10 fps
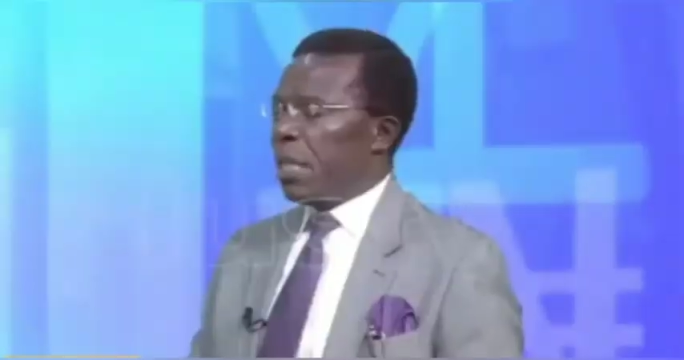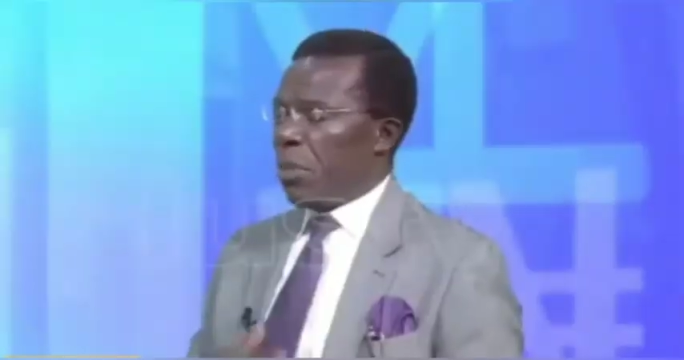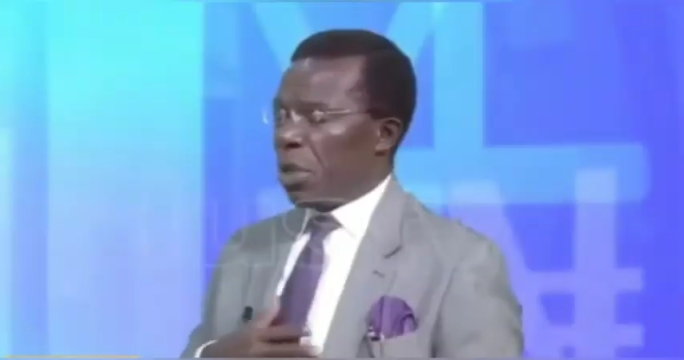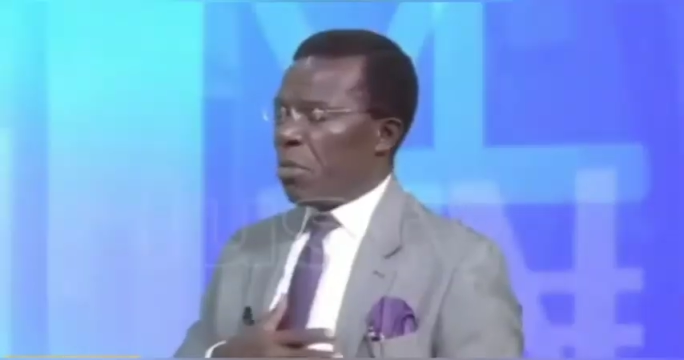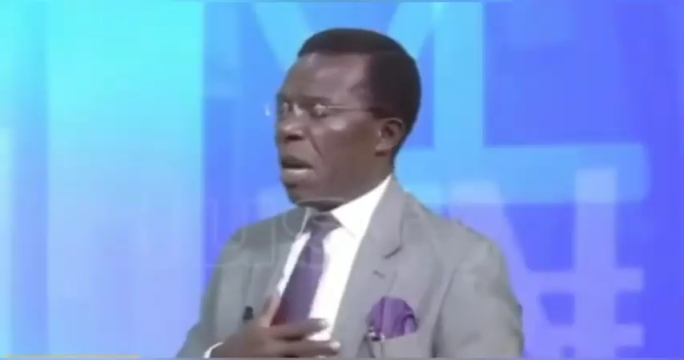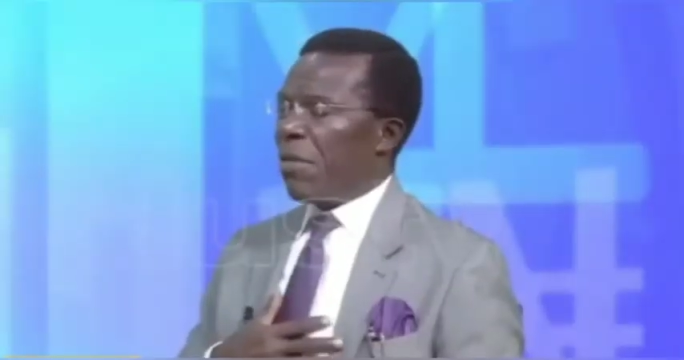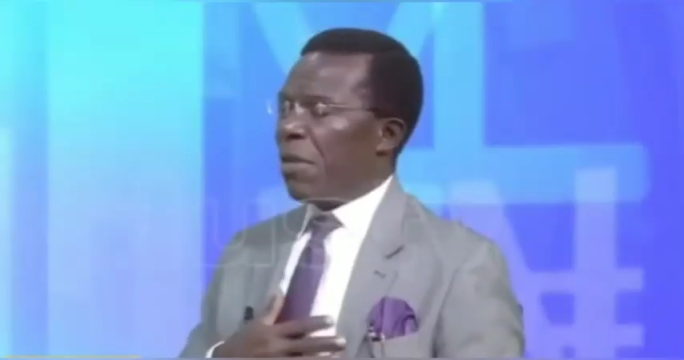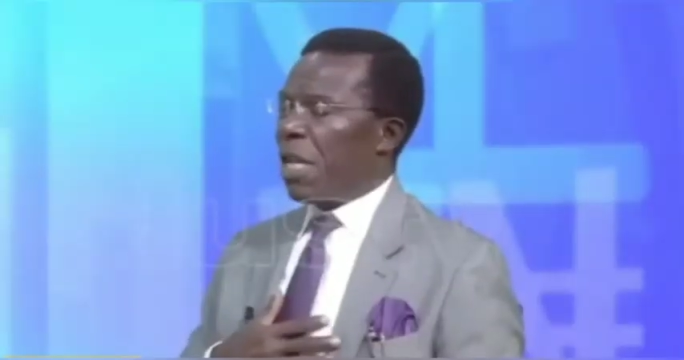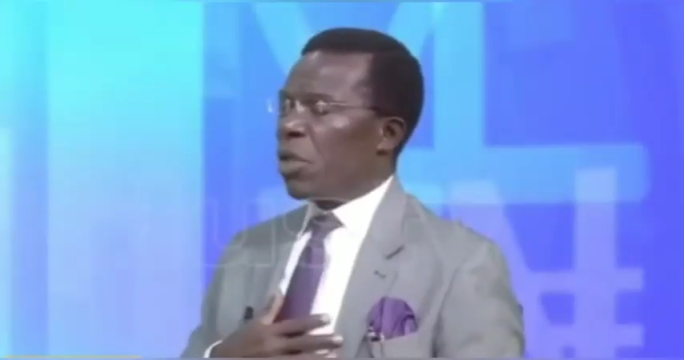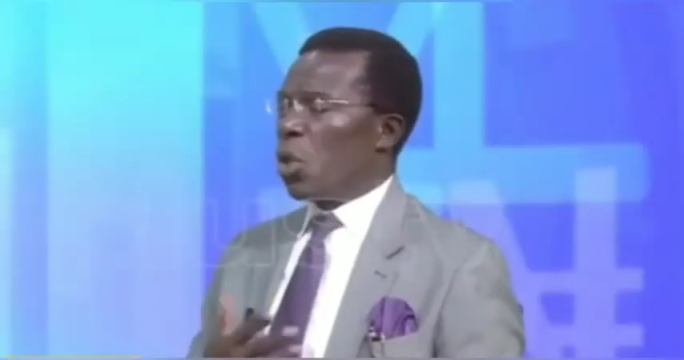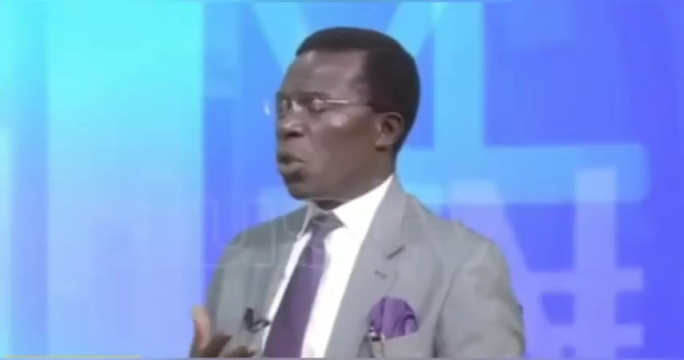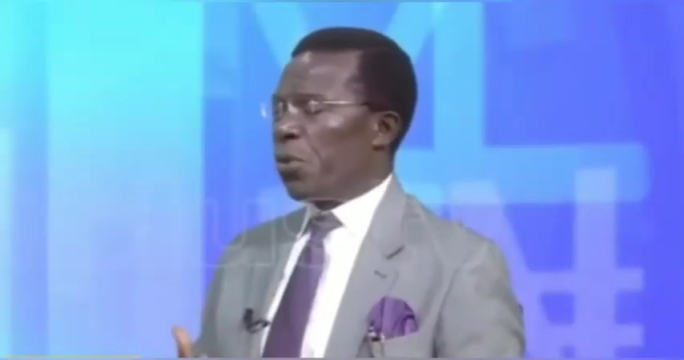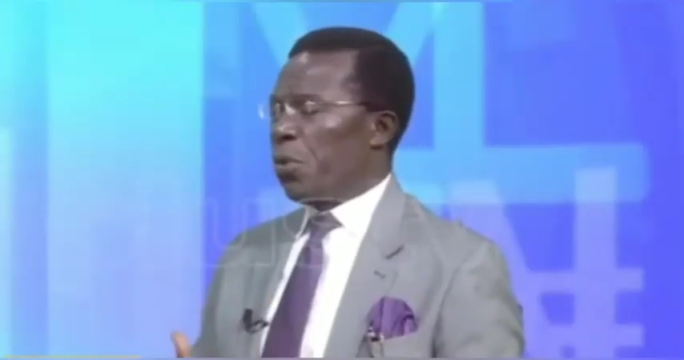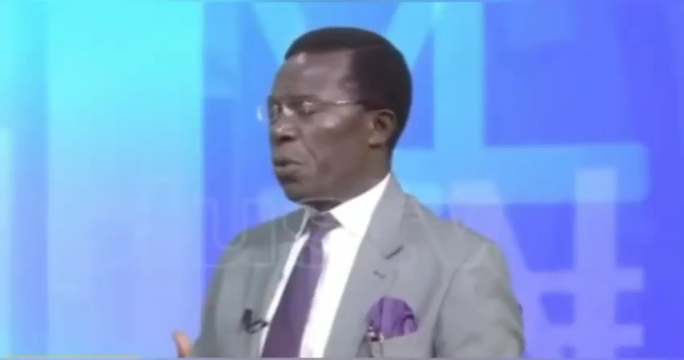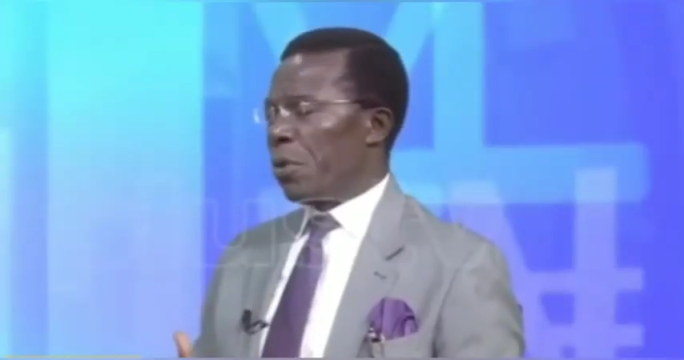but my faith was
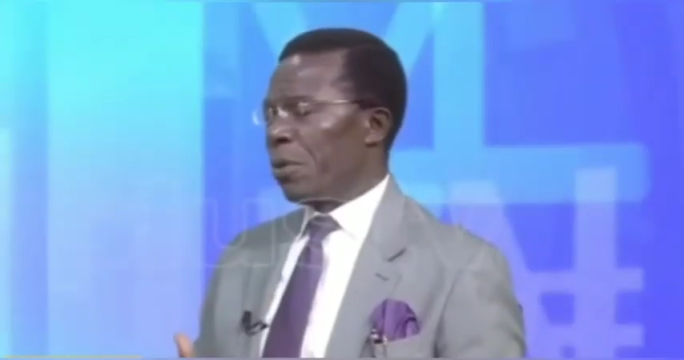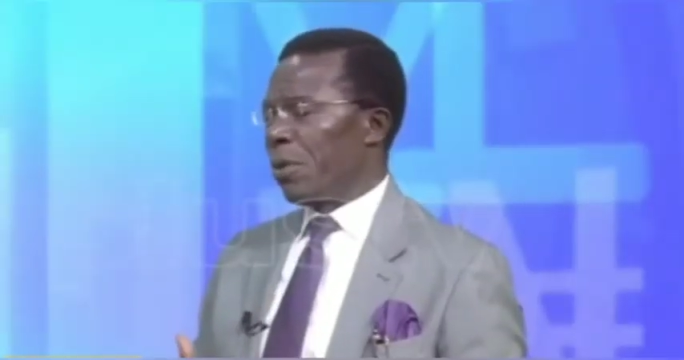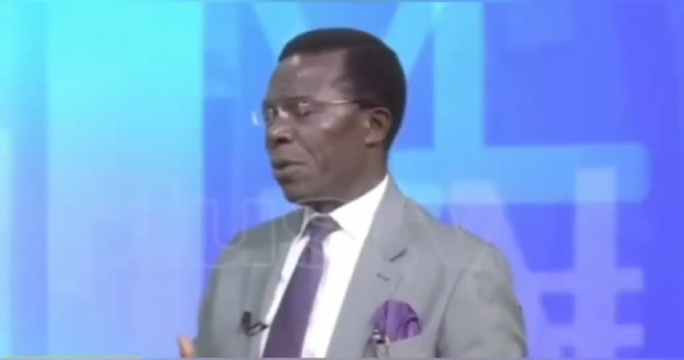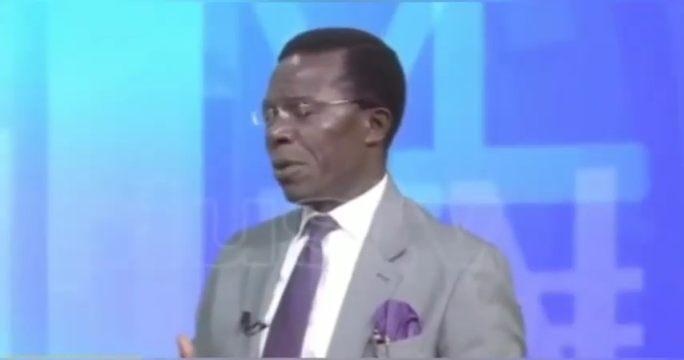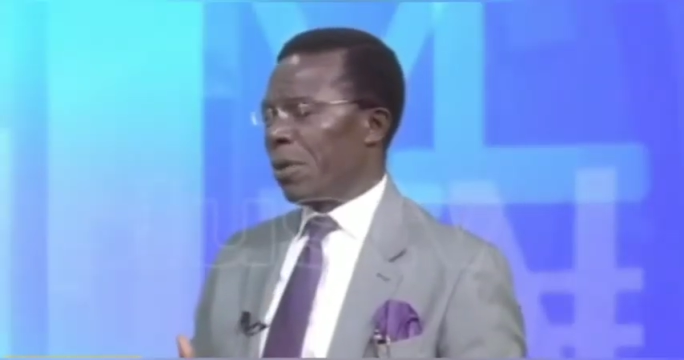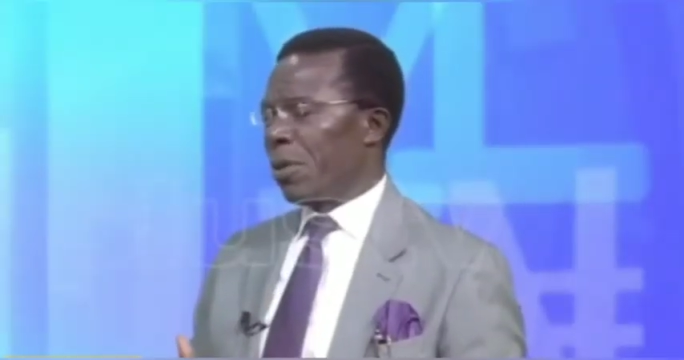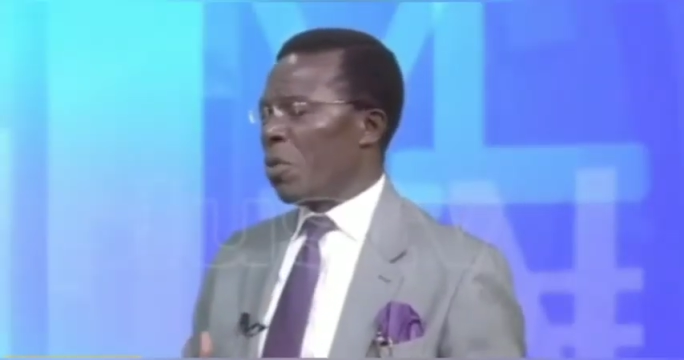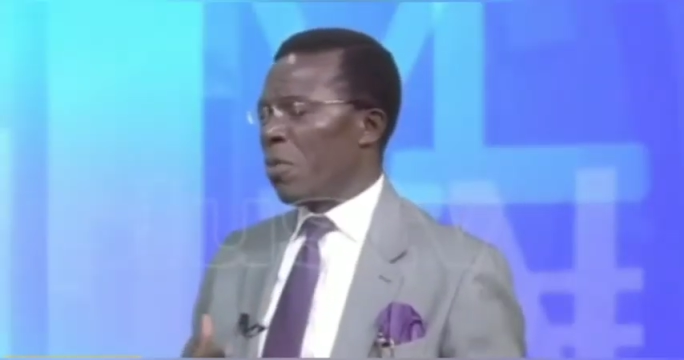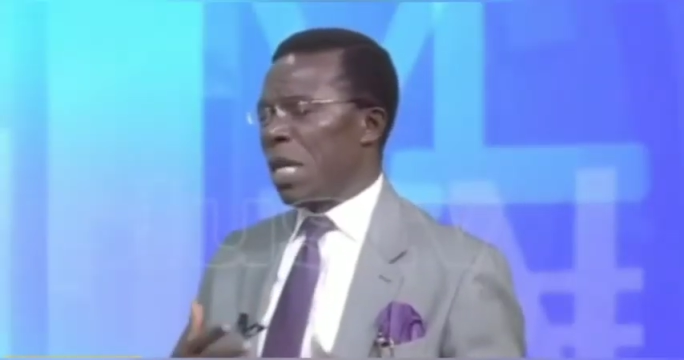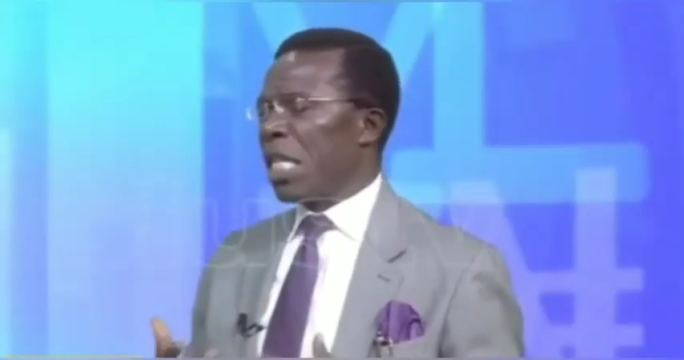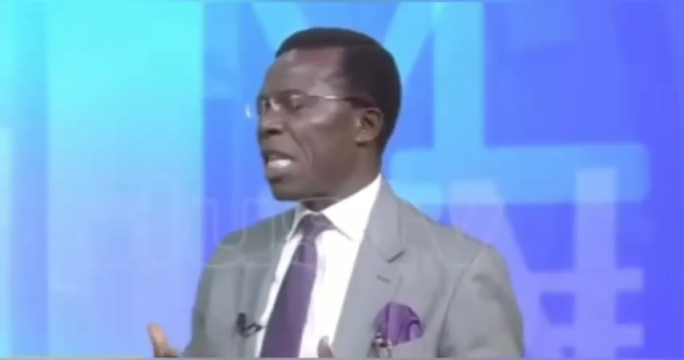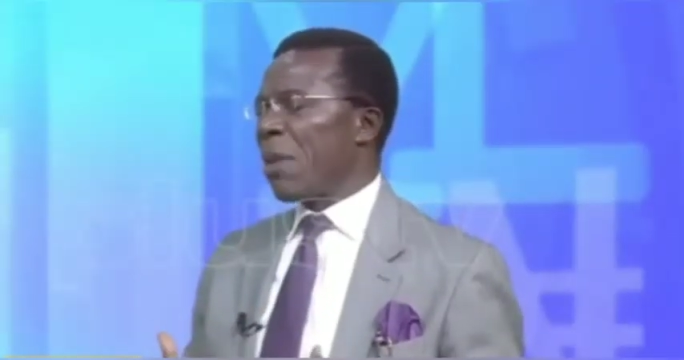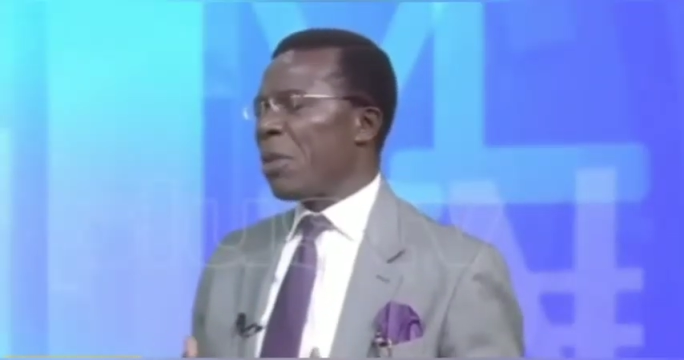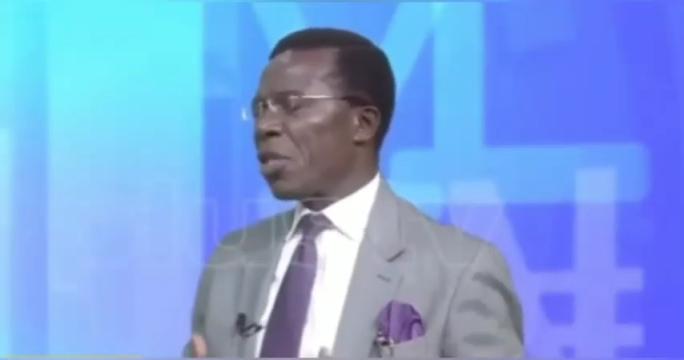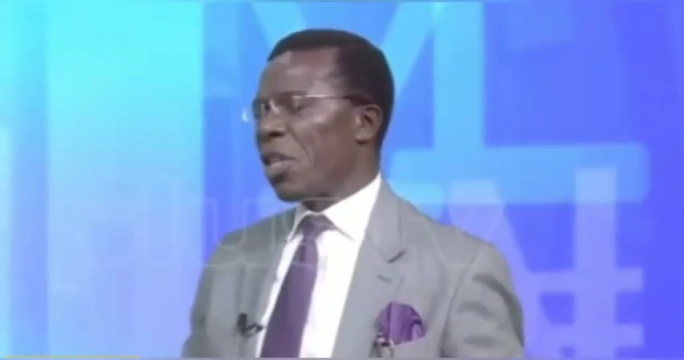full. So many
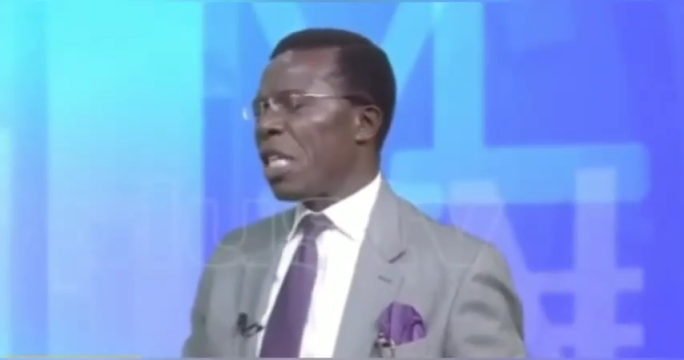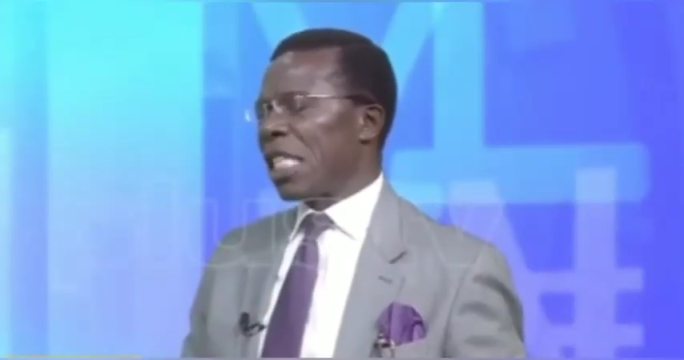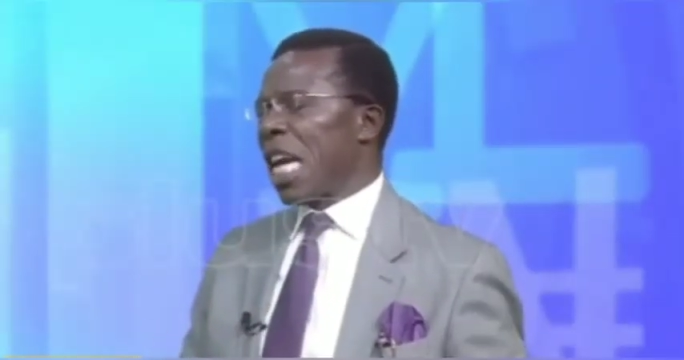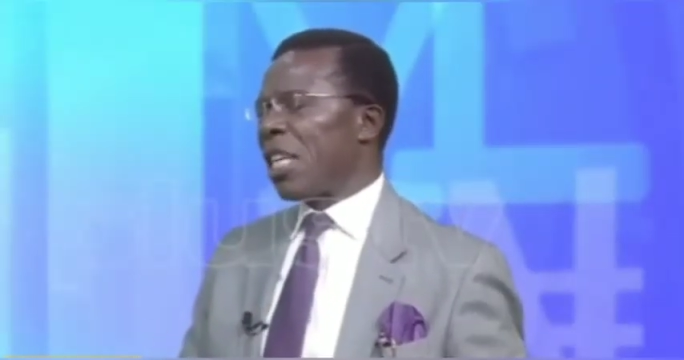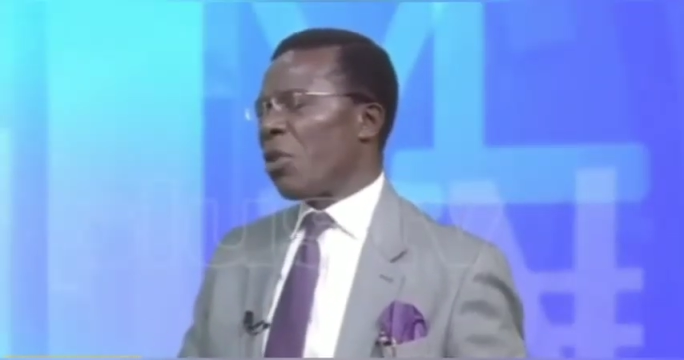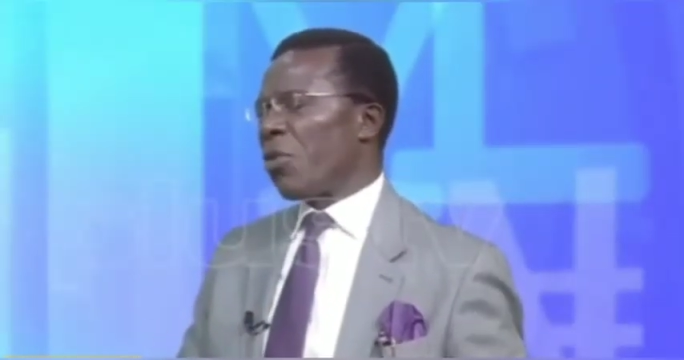times, it's not the size of